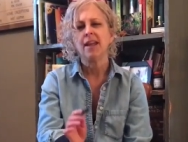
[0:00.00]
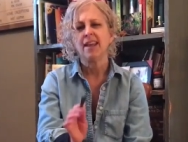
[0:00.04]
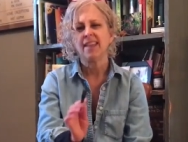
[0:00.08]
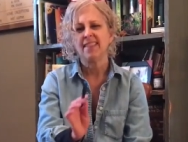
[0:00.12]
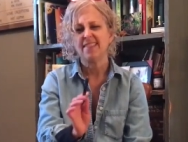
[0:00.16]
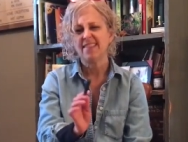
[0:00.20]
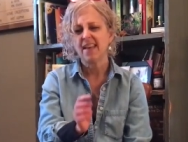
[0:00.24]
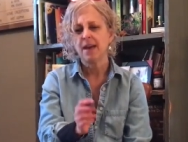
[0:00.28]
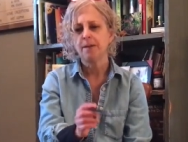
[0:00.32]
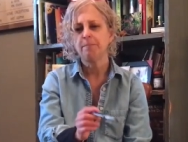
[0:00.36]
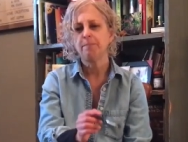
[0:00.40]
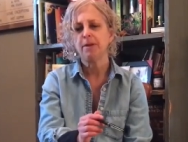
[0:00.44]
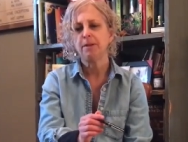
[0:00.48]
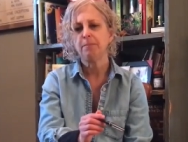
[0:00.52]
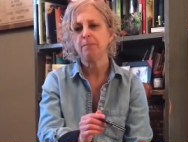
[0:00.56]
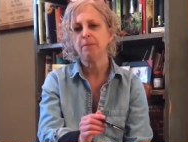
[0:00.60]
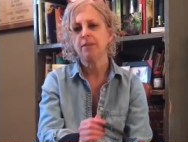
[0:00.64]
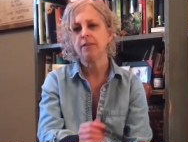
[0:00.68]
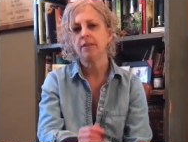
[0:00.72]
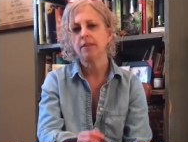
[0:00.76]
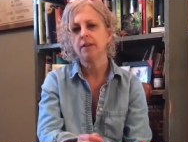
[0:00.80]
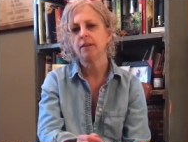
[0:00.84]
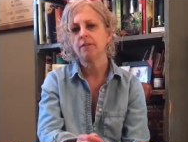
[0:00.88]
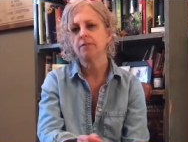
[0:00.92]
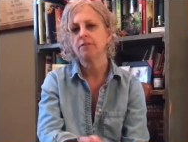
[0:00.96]
And that made me
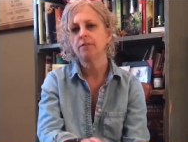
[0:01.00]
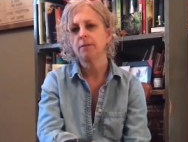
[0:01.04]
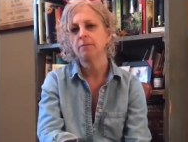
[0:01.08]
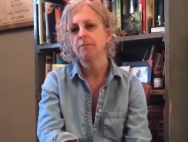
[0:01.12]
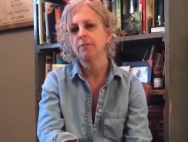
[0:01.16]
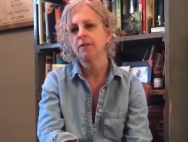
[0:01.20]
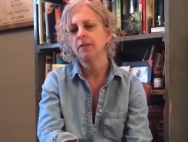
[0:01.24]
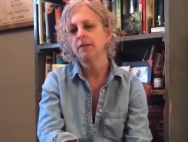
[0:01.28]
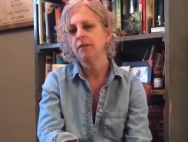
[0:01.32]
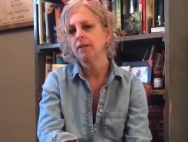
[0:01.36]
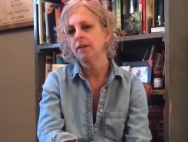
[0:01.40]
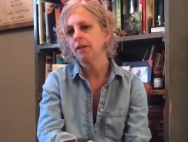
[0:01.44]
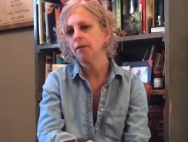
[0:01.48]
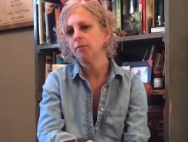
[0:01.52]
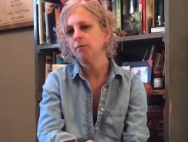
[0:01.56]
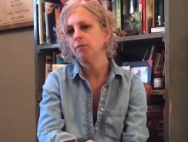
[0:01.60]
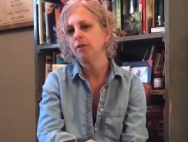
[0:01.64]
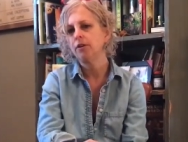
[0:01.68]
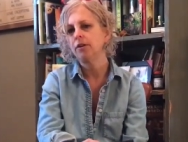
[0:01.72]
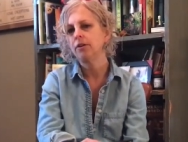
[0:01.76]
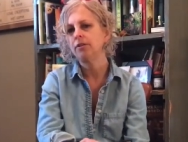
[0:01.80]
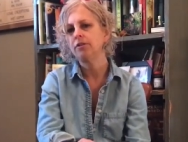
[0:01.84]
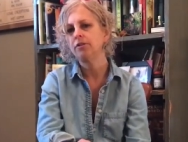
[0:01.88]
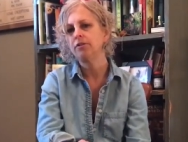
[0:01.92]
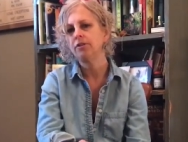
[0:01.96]
think of something that I
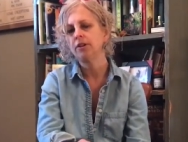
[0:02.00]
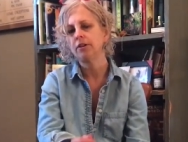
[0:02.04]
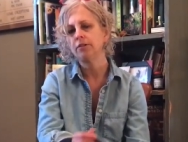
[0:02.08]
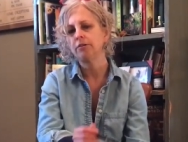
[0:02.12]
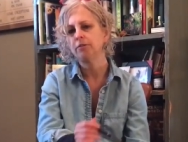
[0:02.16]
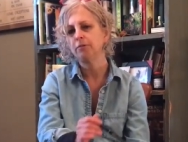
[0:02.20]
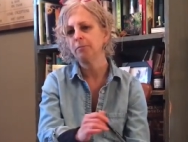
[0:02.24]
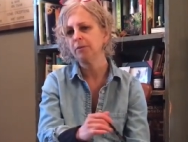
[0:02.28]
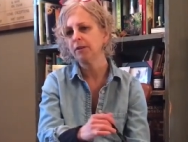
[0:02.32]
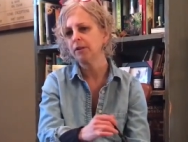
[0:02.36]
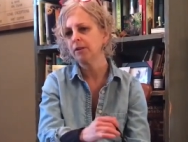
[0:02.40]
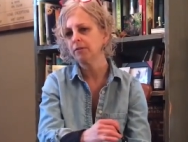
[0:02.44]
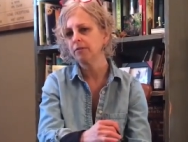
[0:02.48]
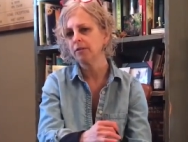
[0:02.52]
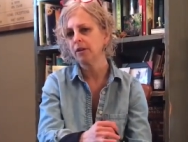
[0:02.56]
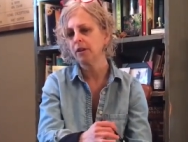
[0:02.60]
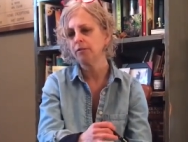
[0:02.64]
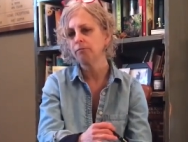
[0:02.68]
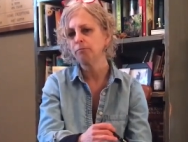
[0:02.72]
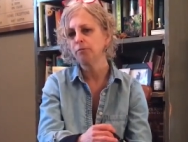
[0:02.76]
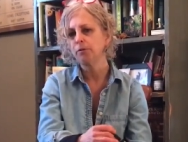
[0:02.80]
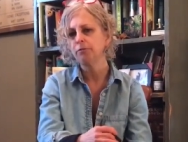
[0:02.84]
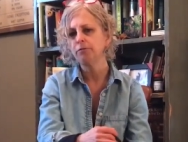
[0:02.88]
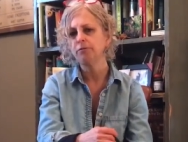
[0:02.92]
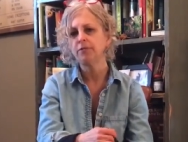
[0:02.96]
wanted to tell you, because I
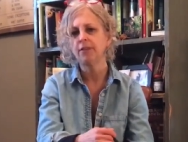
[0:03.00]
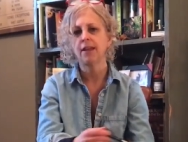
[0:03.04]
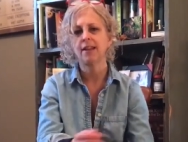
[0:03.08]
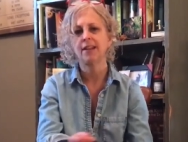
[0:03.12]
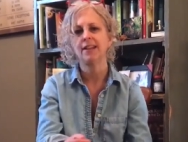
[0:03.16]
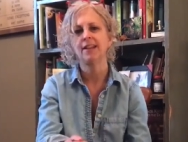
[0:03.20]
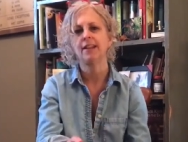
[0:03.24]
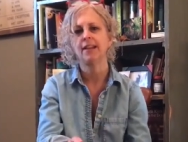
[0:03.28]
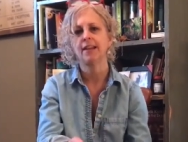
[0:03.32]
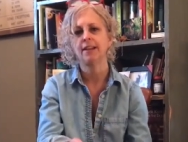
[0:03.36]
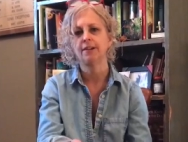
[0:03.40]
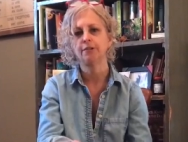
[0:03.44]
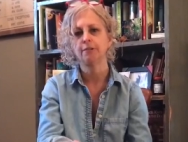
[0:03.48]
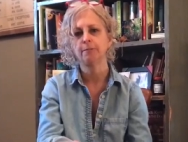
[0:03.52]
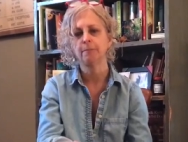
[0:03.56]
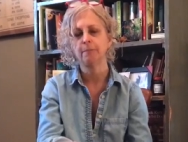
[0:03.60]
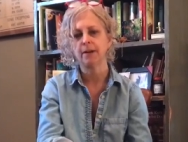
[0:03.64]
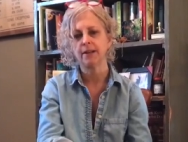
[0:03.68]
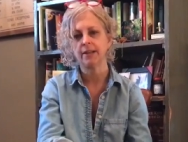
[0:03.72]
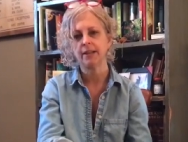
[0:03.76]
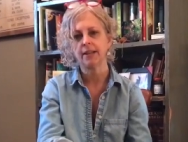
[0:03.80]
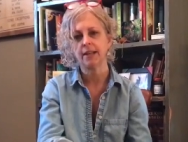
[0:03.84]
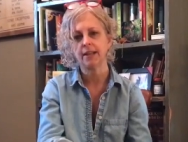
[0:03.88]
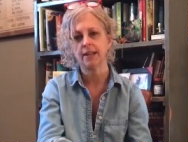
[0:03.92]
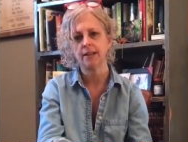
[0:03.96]
wrote that letter
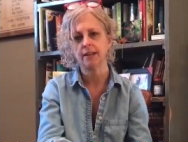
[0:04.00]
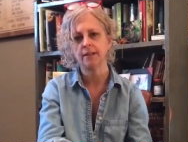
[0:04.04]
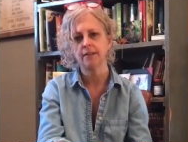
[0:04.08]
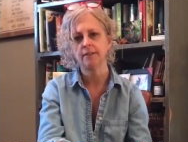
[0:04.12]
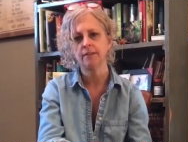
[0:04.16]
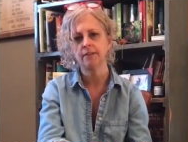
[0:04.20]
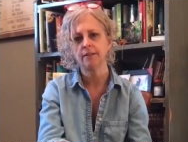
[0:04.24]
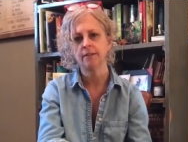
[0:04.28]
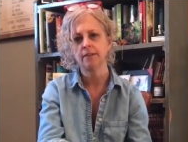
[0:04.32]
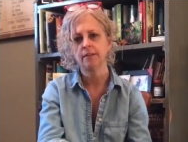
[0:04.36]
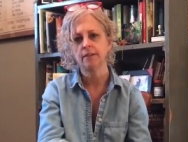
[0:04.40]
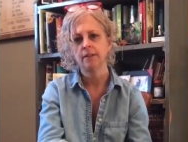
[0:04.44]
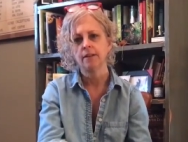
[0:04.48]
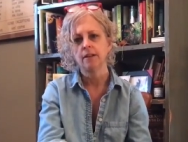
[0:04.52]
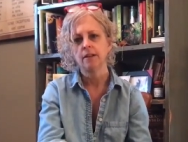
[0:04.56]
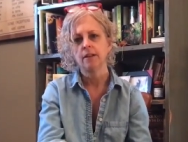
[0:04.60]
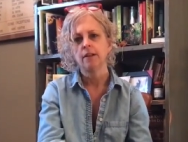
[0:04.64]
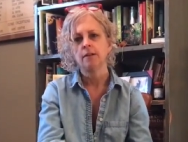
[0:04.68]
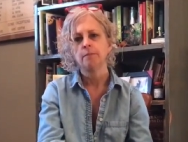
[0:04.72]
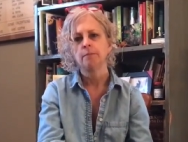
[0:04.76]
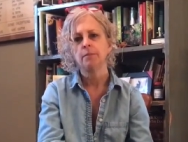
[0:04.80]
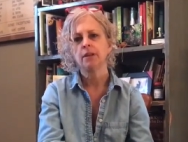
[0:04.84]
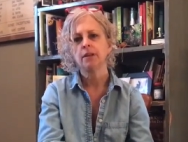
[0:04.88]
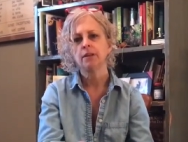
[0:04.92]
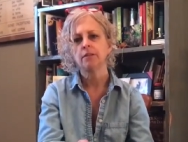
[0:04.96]
by hand,
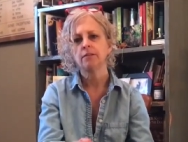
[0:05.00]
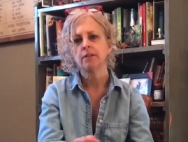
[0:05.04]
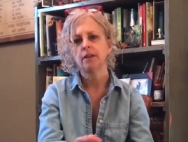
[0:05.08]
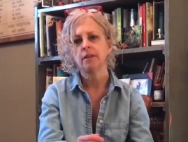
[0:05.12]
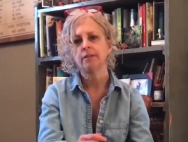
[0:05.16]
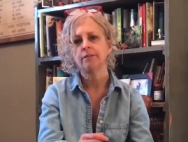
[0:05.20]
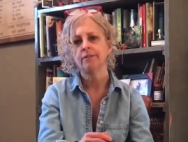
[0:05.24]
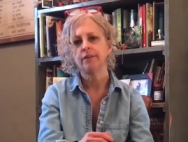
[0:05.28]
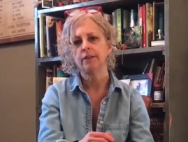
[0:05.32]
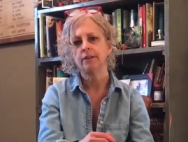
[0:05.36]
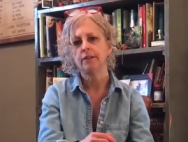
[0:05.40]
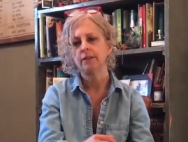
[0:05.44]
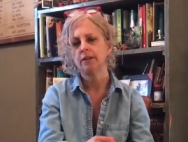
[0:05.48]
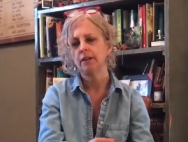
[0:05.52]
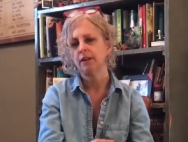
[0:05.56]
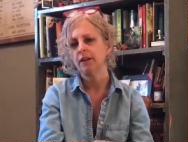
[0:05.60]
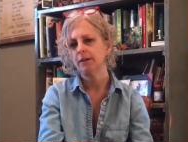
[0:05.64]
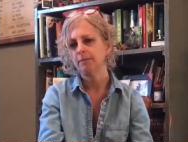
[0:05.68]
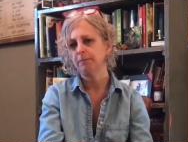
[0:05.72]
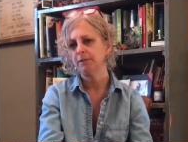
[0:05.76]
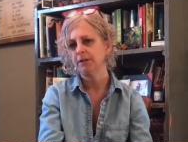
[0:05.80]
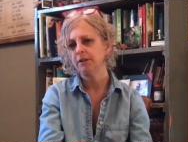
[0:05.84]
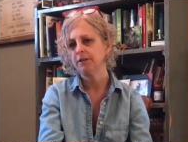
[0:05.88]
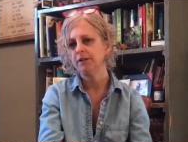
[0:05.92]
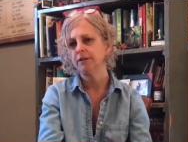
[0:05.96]
because I find that
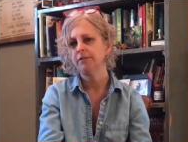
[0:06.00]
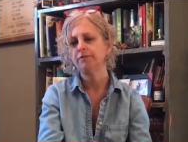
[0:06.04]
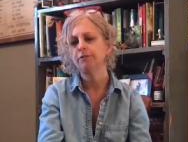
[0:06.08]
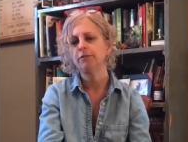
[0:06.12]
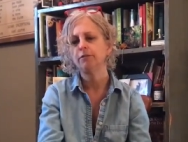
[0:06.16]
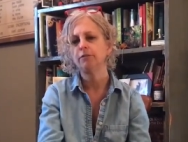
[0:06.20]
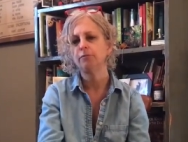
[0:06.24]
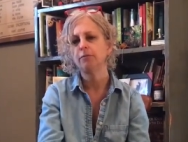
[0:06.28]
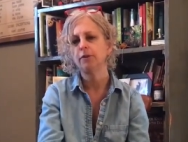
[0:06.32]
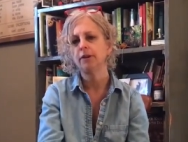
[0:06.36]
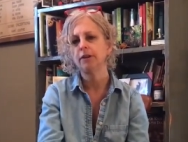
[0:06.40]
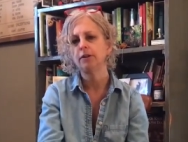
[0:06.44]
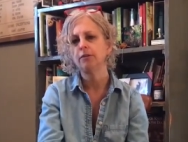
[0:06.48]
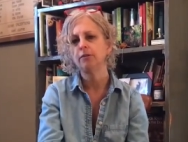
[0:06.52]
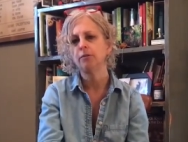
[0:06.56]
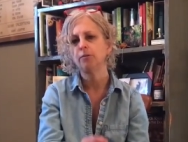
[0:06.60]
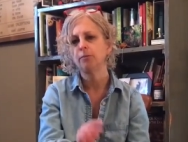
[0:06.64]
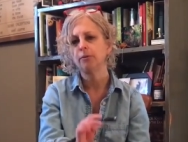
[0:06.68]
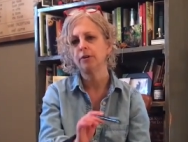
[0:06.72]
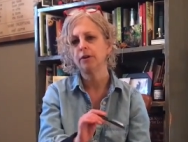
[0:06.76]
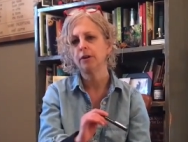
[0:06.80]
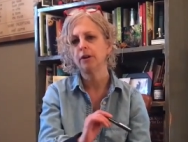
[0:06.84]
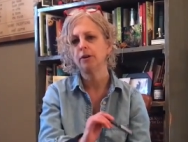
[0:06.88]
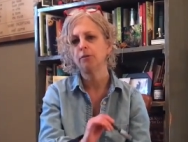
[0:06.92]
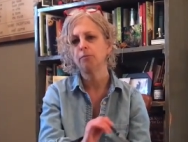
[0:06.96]
I'm a different writer
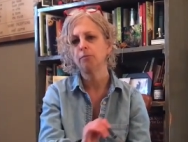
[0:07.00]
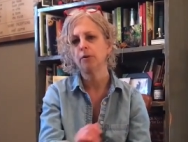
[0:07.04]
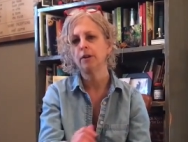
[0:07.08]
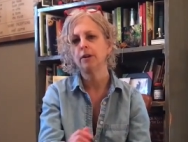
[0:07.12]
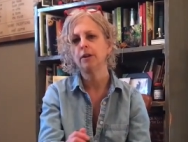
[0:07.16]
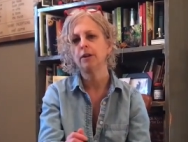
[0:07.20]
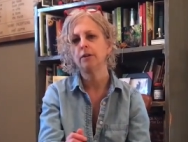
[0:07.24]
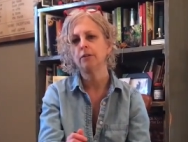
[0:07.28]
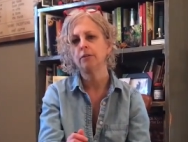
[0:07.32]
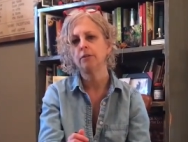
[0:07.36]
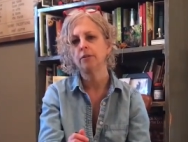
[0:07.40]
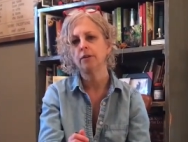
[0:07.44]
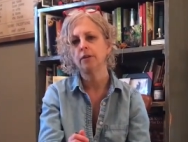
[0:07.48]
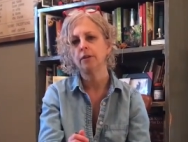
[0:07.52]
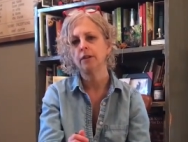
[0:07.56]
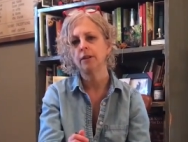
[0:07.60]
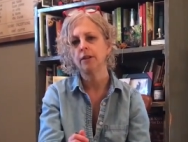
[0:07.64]
when I write